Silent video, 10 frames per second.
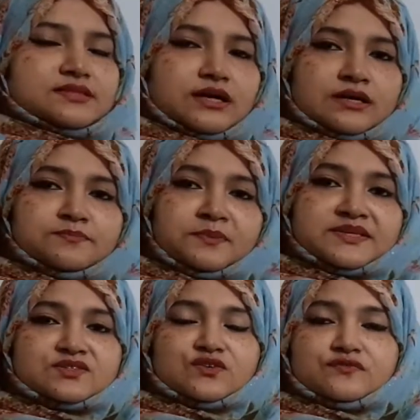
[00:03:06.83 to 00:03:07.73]
a
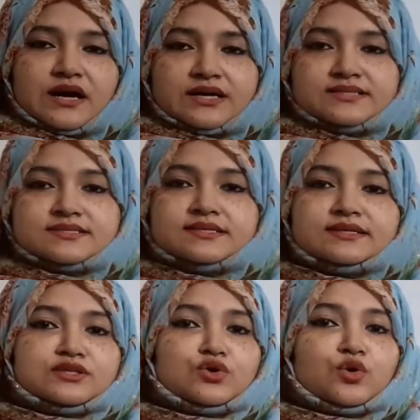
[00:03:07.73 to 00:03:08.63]
piece of ice
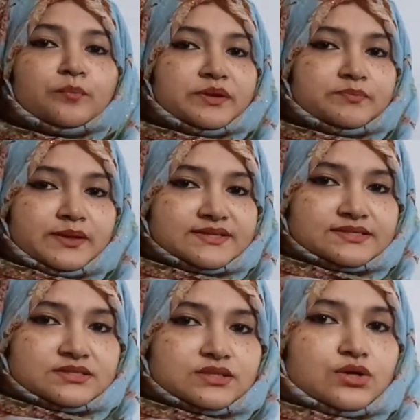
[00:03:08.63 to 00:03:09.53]
in an open place,
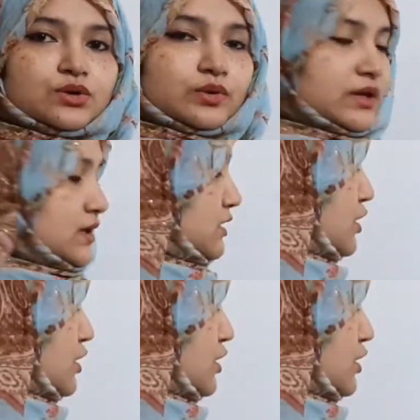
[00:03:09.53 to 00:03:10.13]
okay,